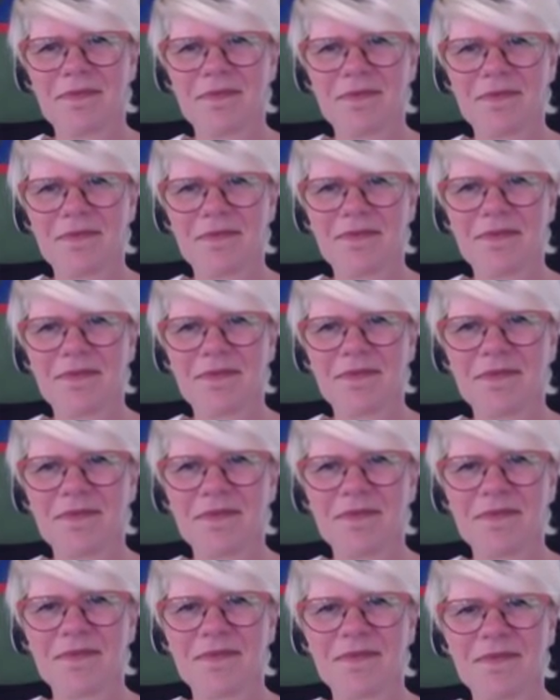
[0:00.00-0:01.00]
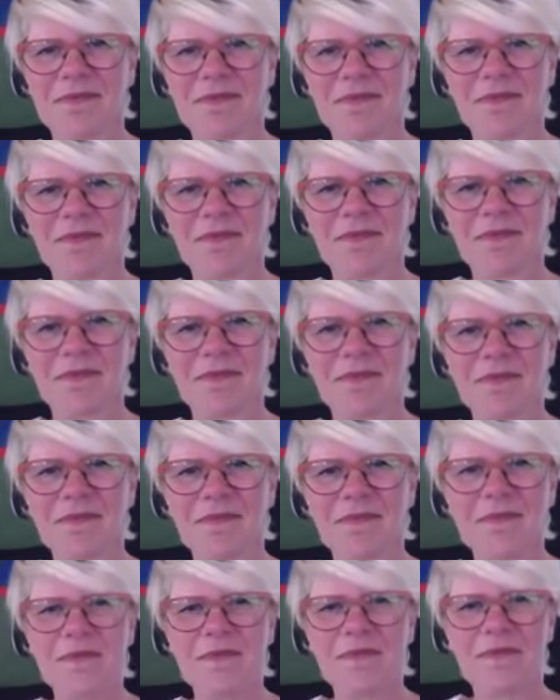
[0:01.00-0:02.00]
But this is actually
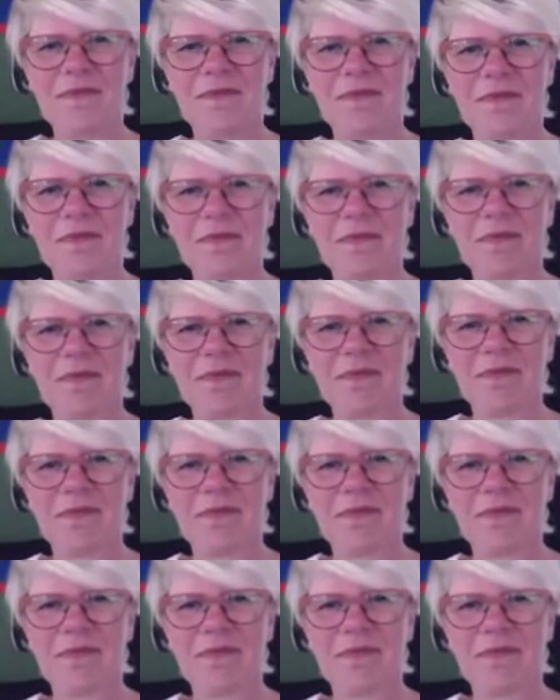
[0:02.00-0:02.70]
more than that.